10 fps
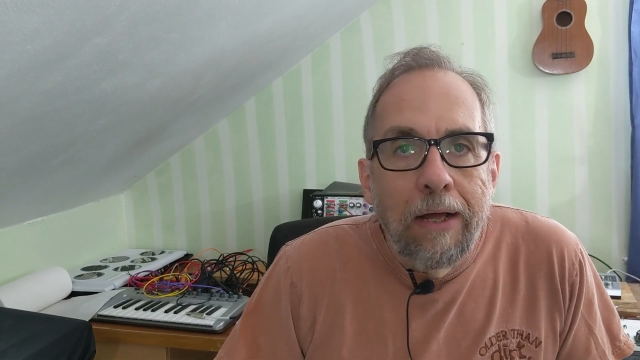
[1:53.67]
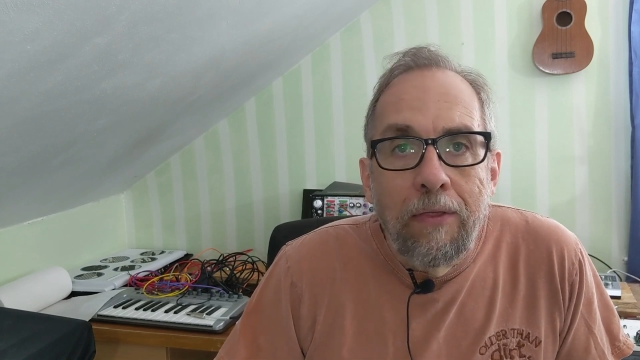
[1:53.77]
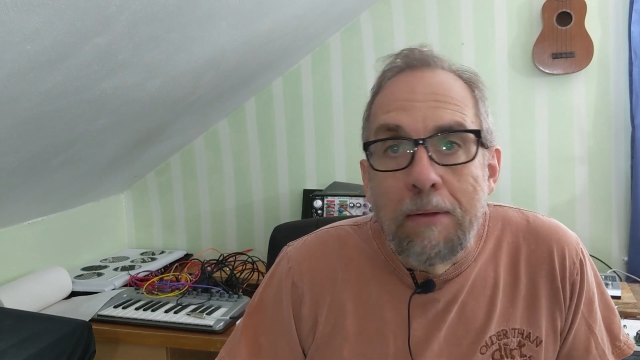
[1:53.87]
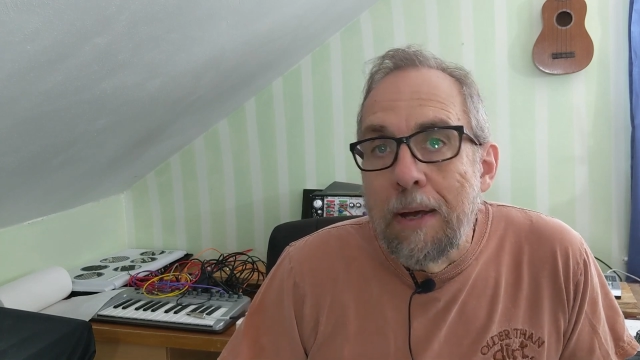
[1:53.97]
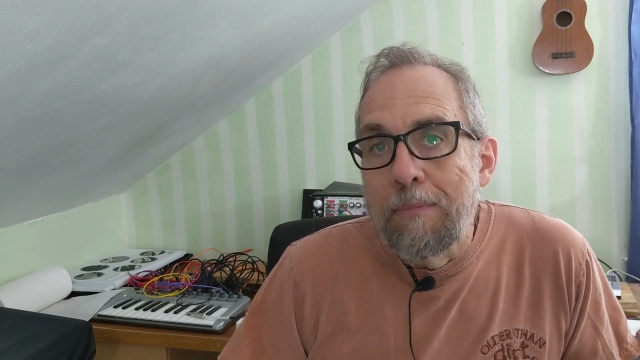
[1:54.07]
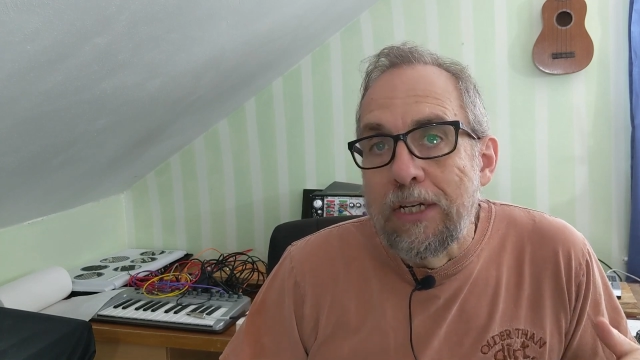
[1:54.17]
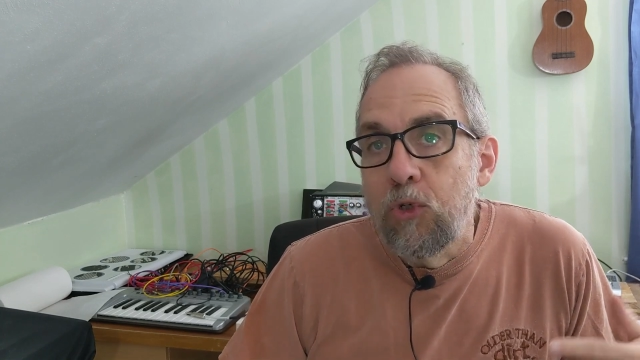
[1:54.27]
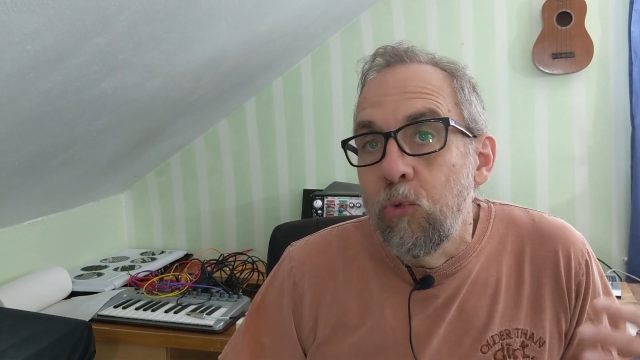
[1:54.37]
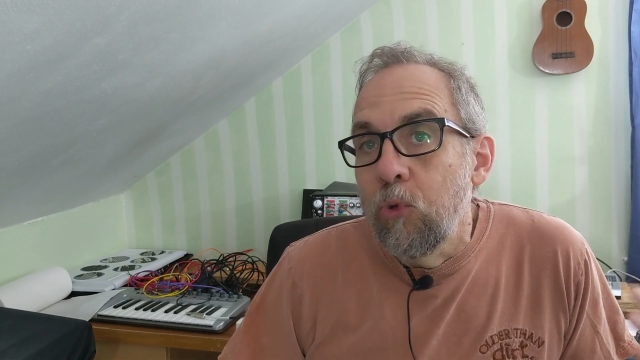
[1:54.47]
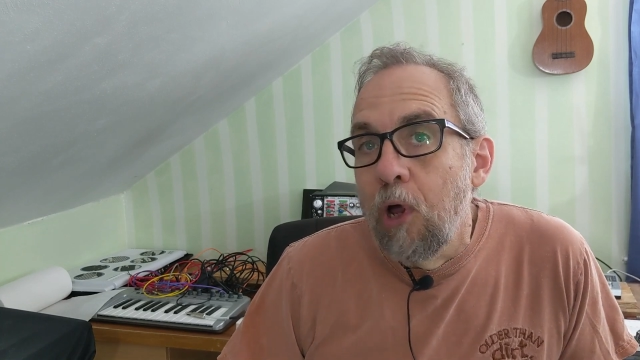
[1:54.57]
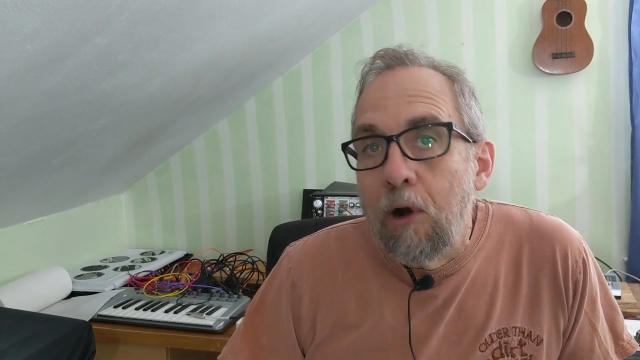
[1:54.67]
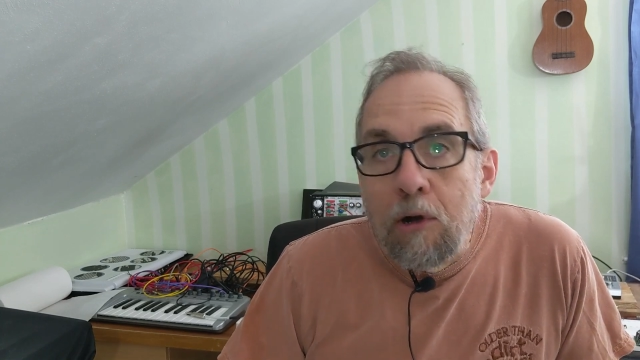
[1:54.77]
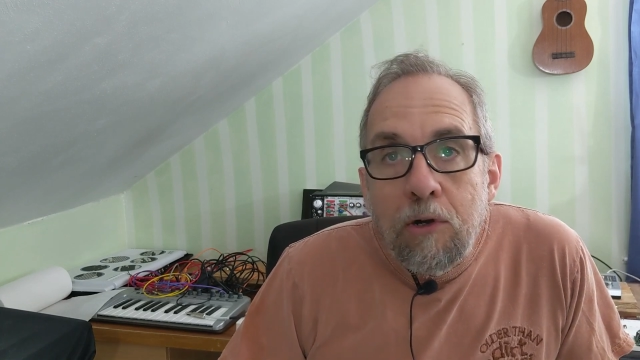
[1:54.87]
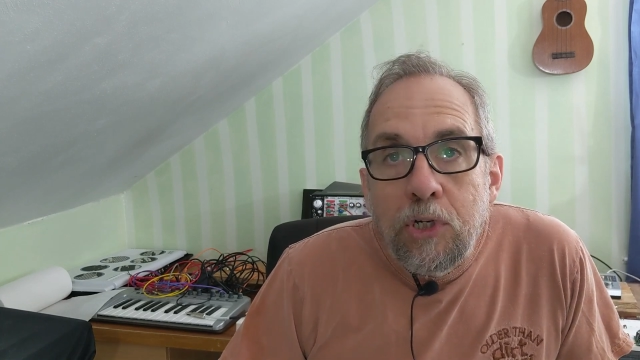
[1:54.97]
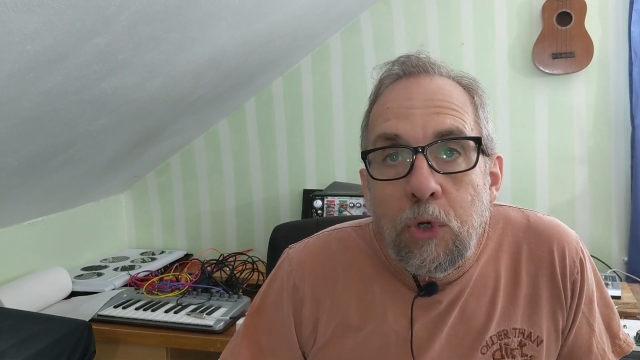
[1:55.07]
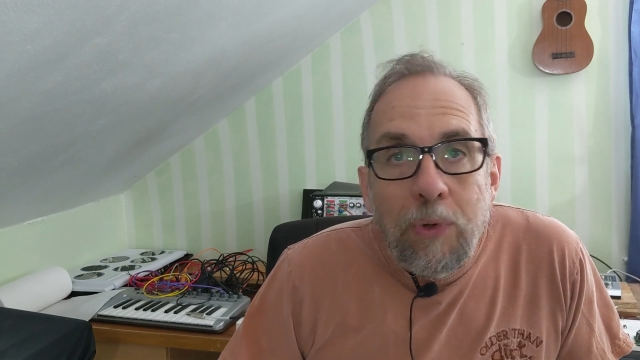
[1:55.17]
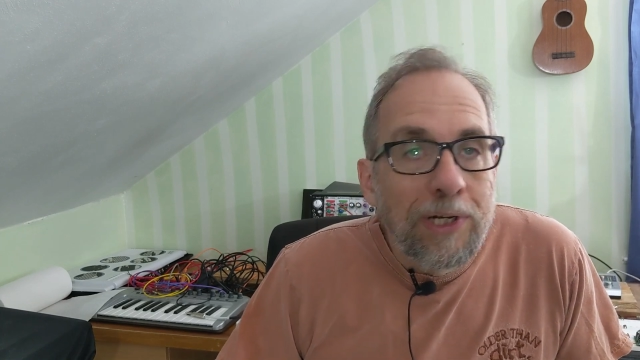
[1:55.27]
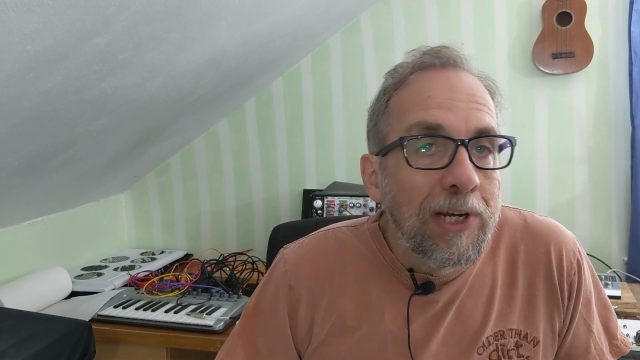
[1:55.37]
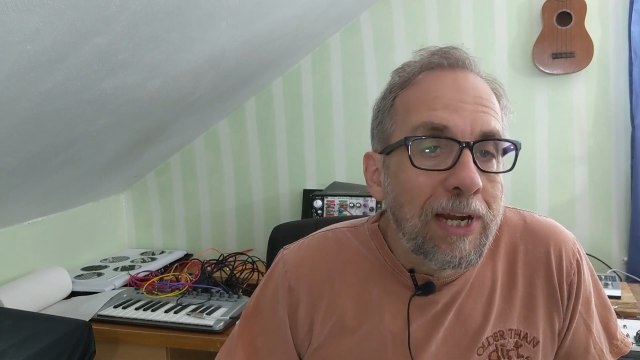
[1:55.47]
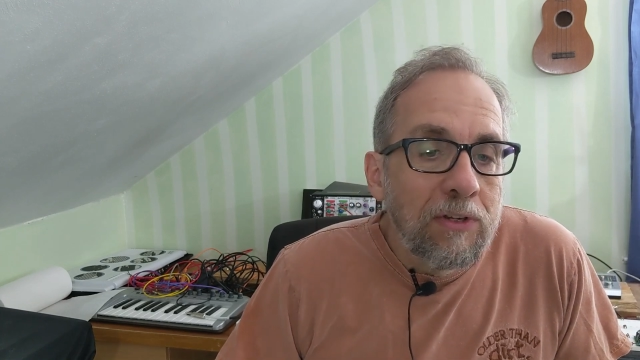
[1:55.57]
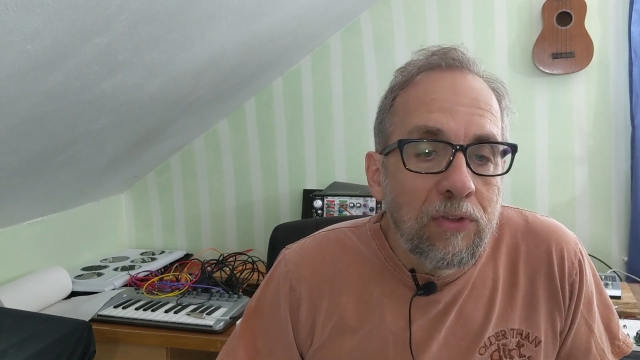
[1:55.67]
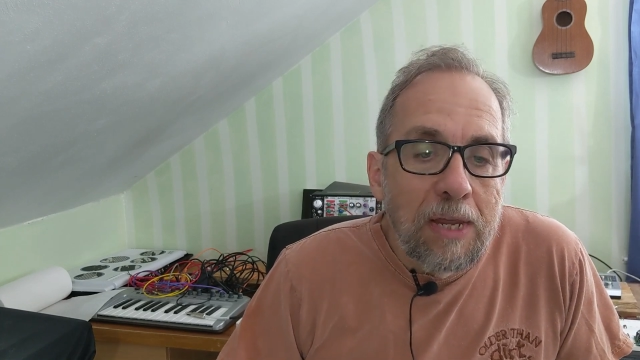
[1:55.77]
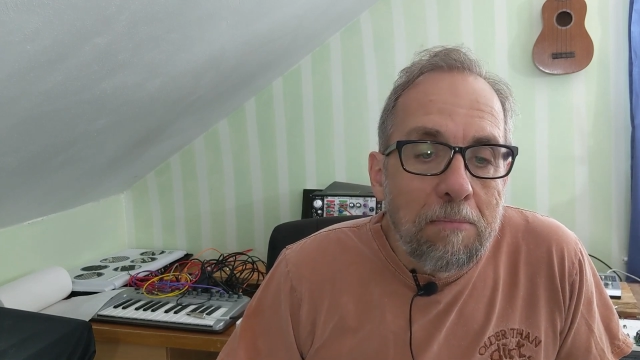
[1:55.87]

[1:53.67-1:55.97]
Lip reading: They might be too large, in which case they